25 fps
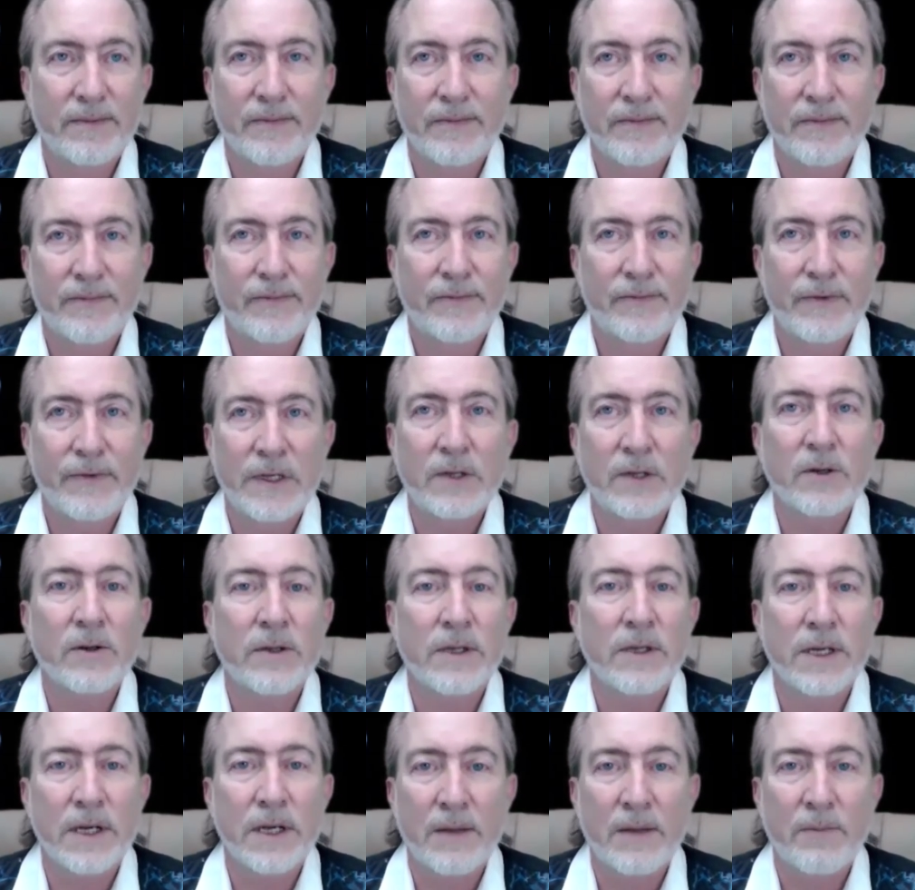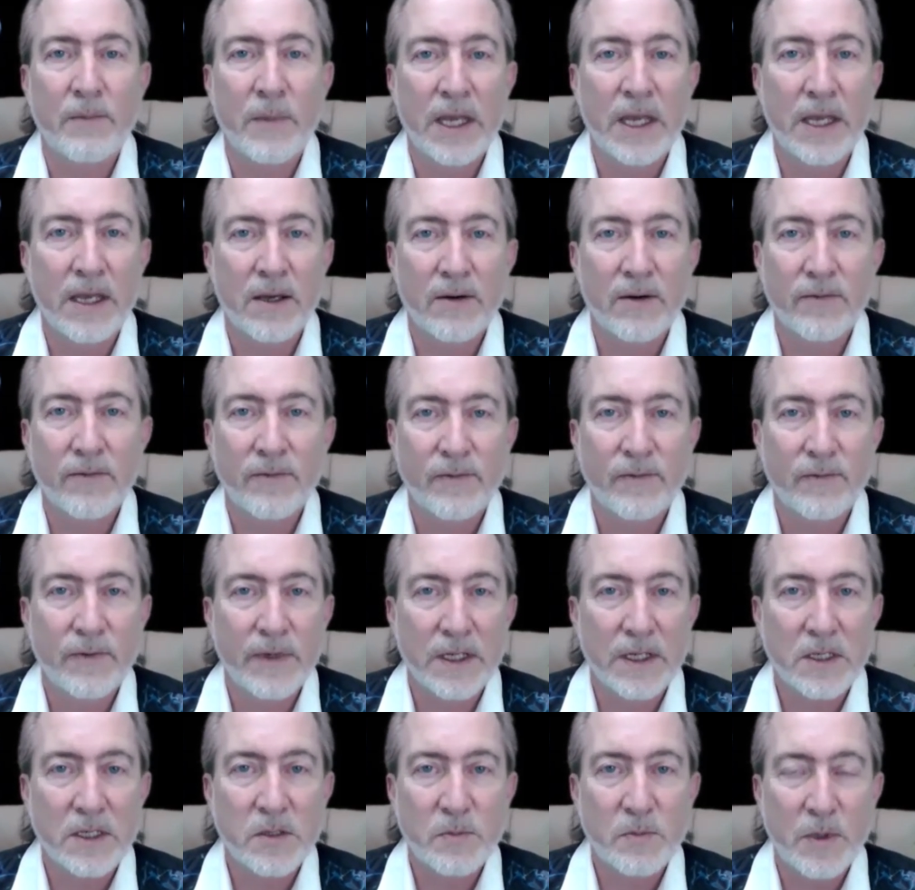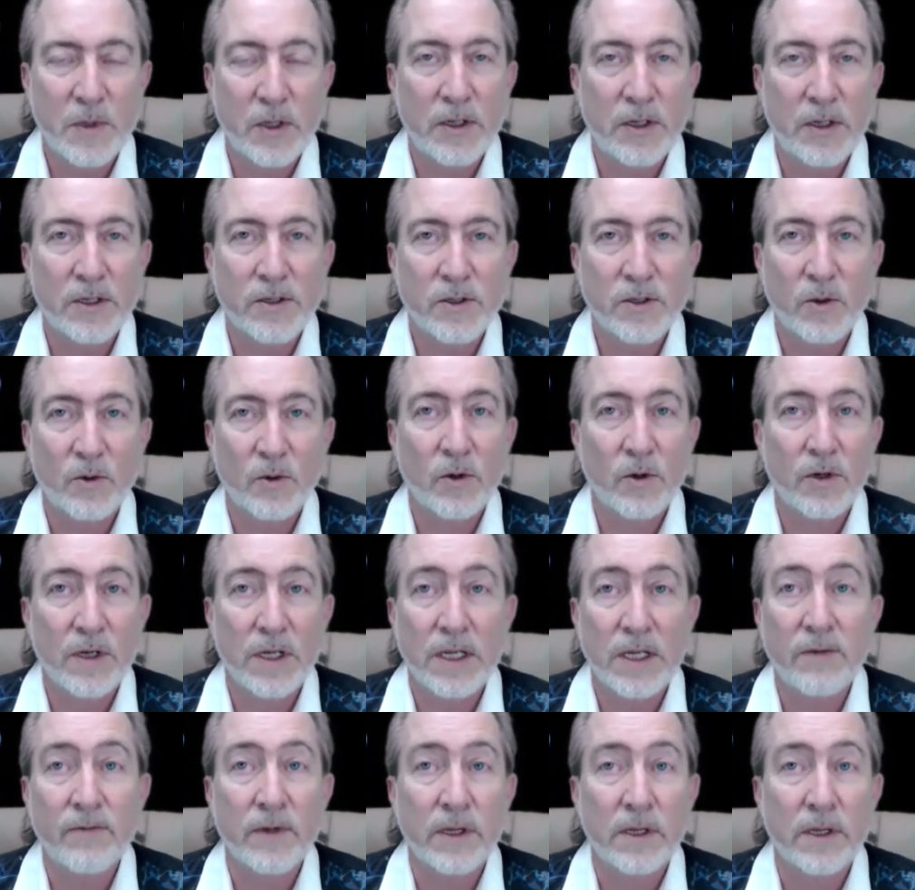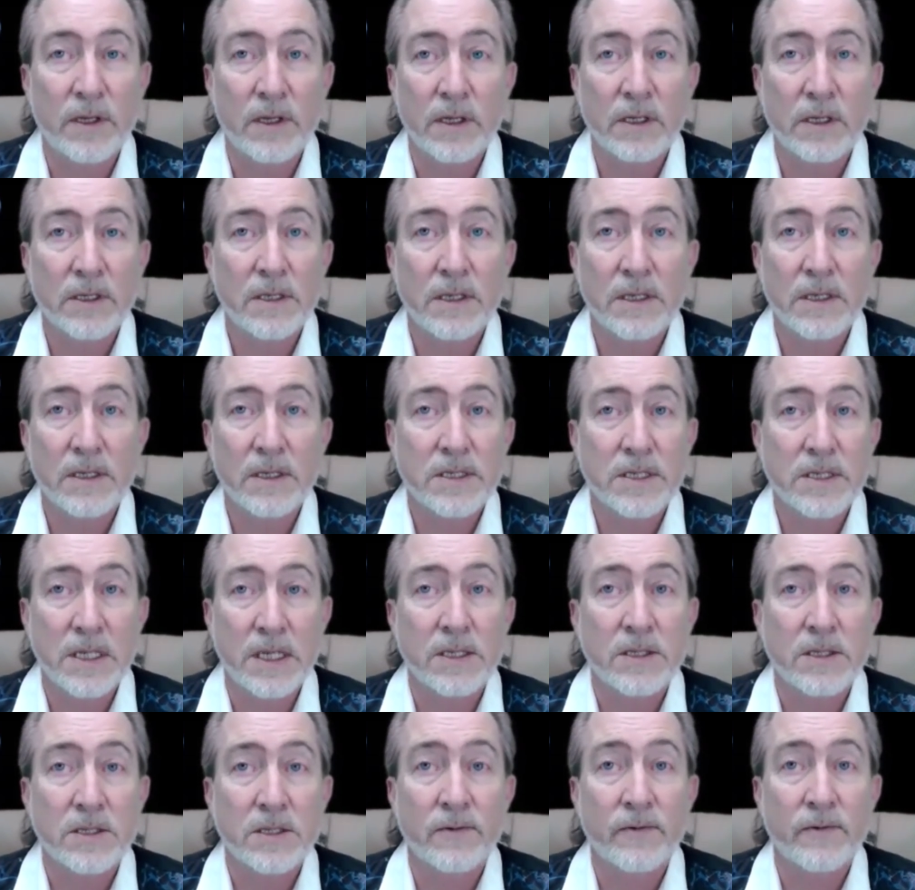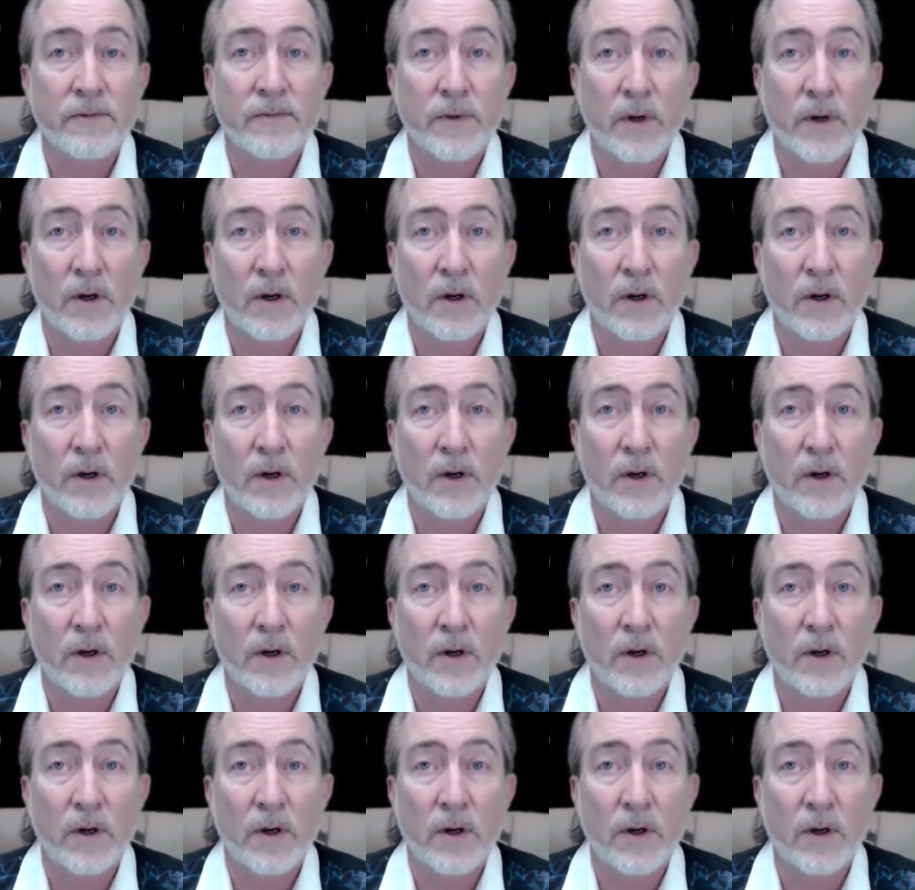fear that I may have experienced or even the, the sense of,